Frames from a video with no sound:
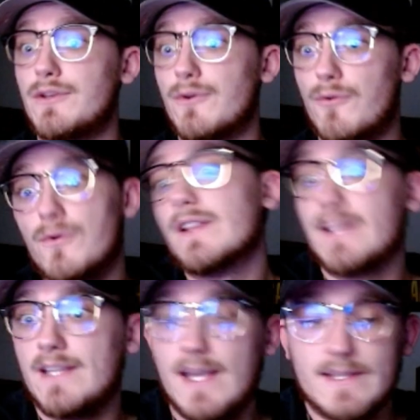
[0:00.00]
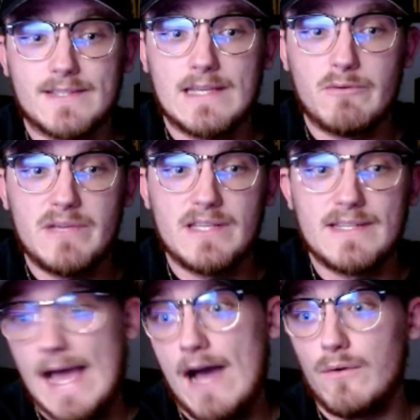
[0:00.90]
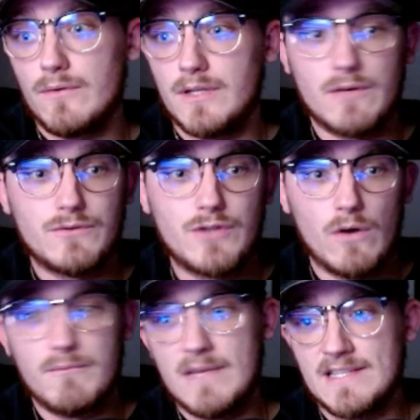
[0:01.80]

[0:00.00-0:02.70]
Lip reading: You really can't skip a beat now. Don't miss an